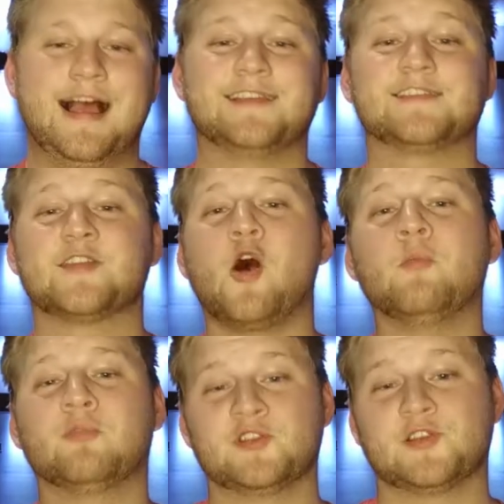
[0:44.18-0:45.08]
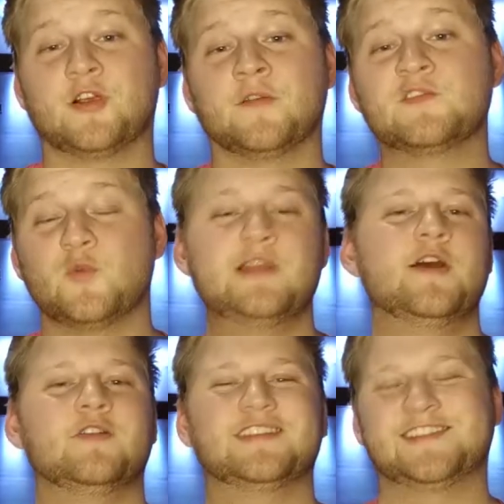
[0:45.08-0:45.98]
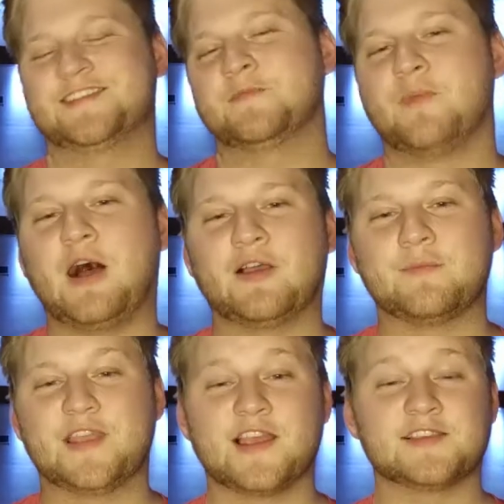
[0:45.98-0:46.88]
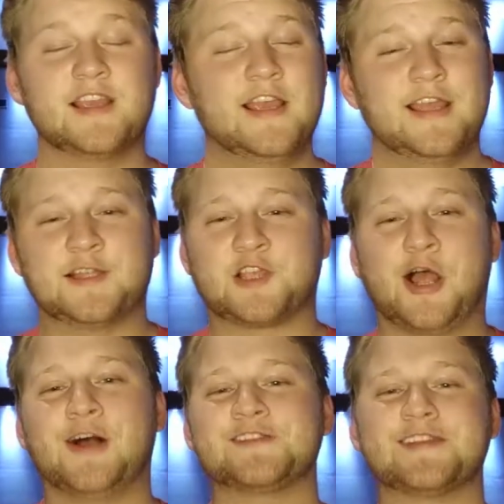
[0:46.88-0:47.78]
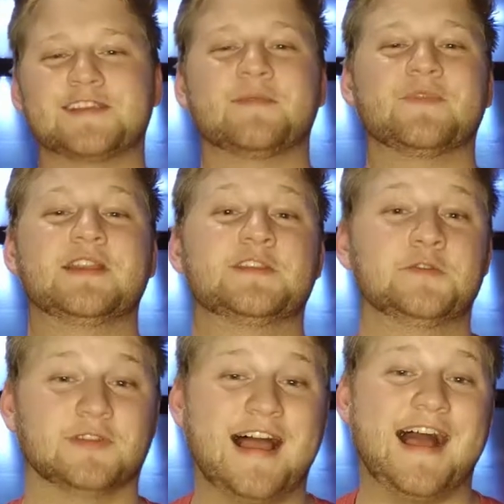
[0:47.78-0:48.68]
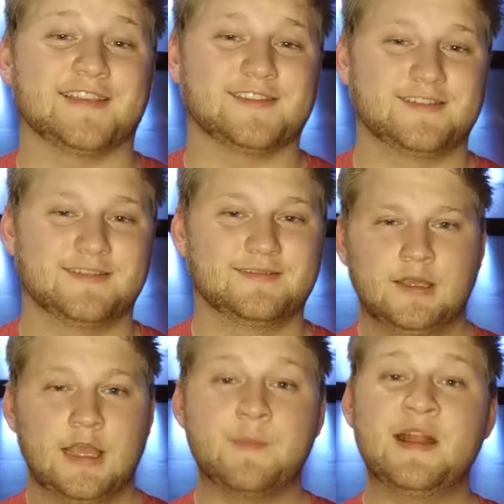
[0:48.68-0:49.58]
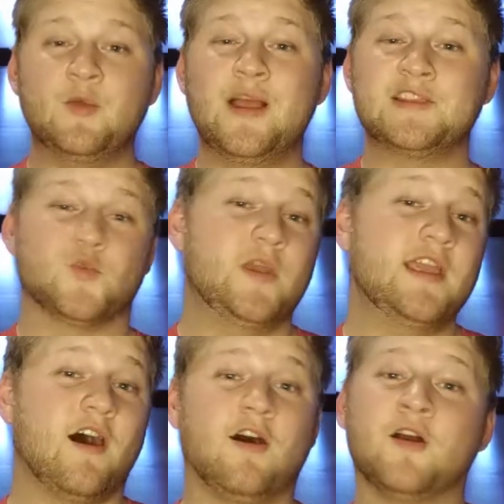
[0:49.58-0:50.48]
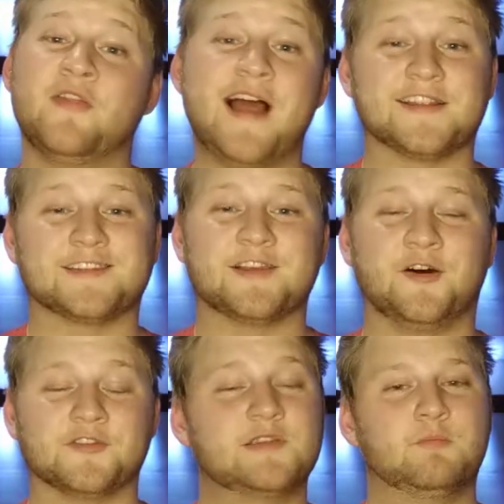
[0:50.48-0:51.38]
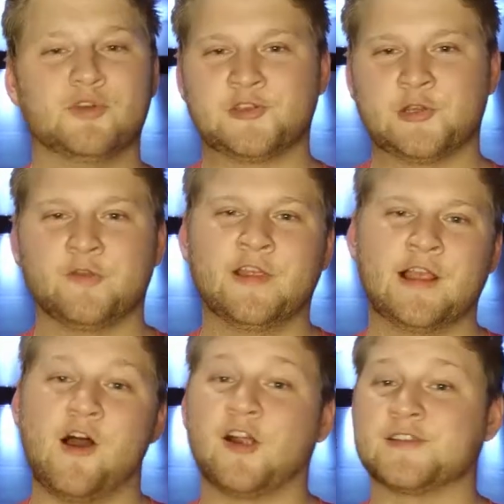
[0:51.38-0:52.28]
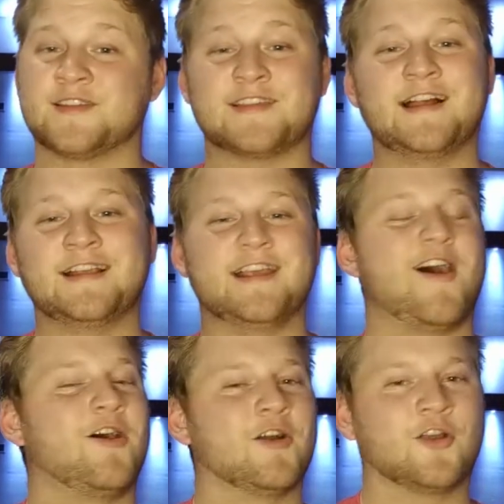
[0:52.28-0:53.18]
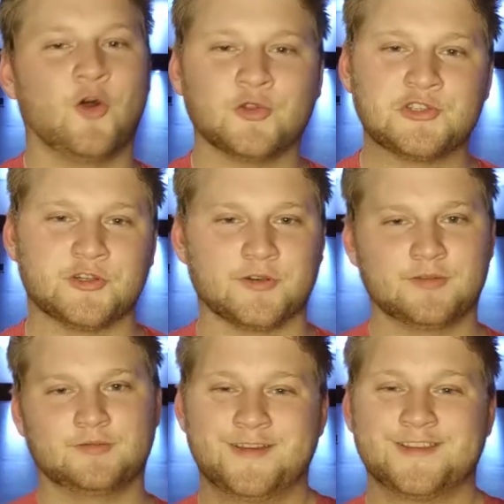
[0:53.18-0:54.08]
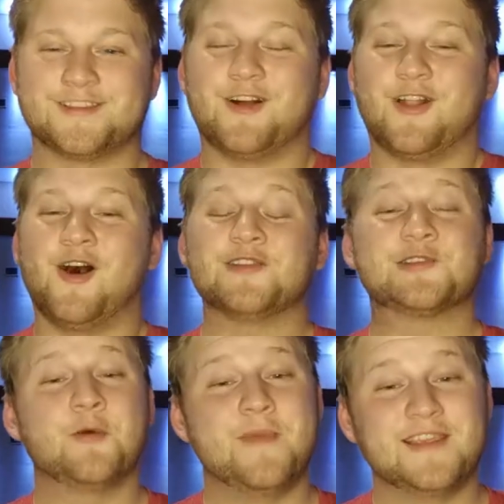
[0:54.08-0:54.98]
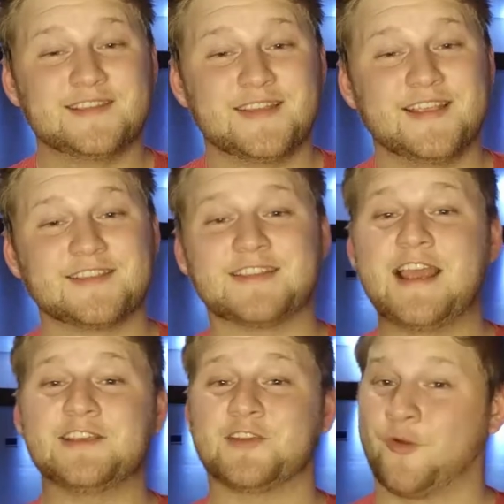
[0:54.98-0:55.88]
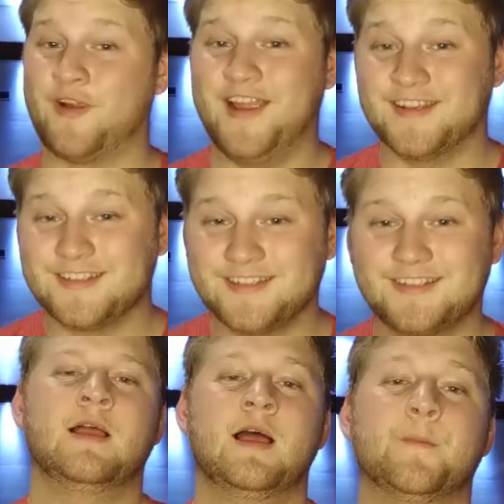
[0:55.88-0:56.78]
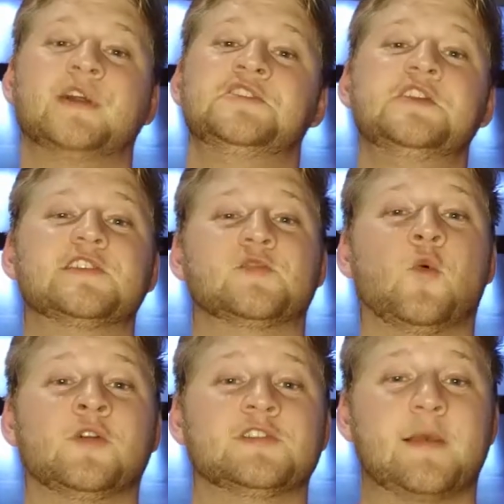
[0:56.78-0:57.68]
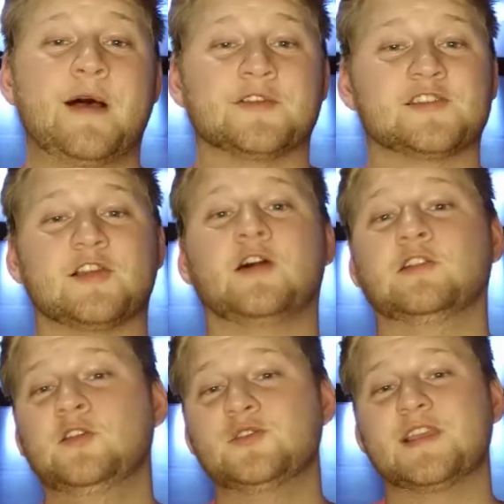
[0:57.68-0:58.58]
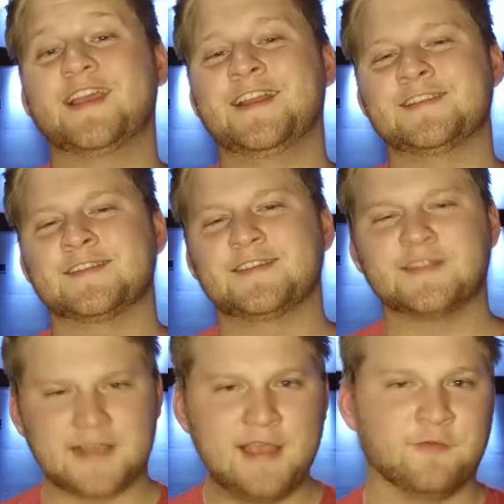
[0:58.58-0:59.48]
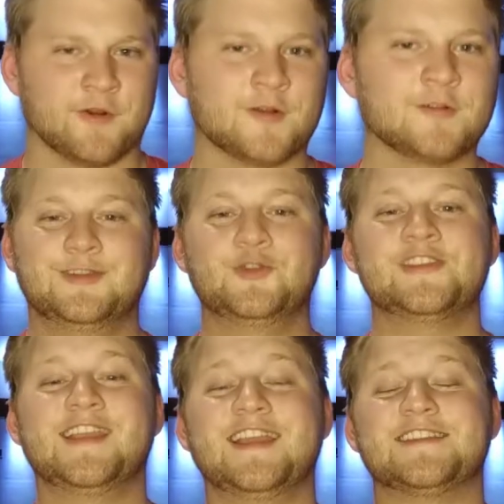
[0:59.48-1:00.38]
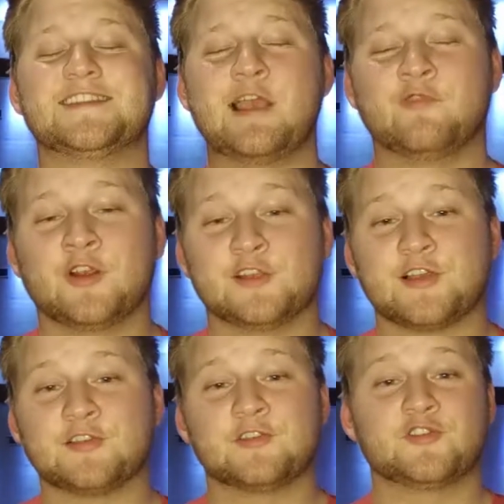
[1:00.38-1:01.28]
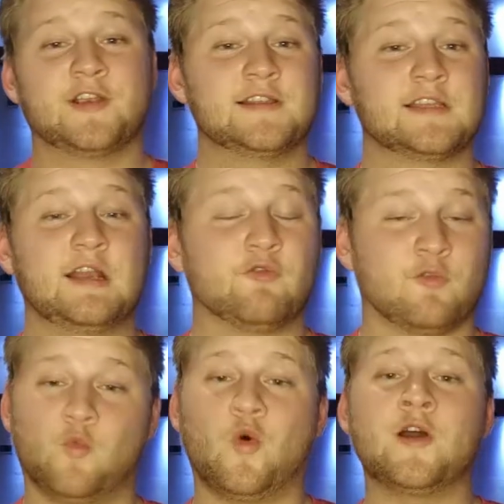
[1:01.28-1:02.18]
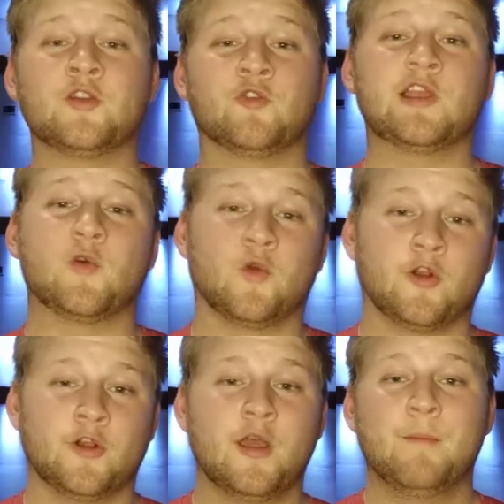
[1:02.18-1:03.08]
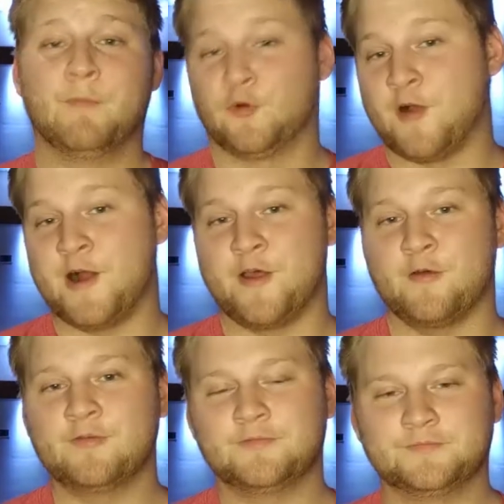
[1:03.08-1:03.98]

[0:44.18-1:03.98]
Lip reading: As salt preserves, we know this is symbolic because it's causing something to last. In many ways, we are that salt preserving our society, our culture. Salt also makes things taste great, but Jesus warns about salt losing its savor. Losing its savor is also translated from one Greek word, morano.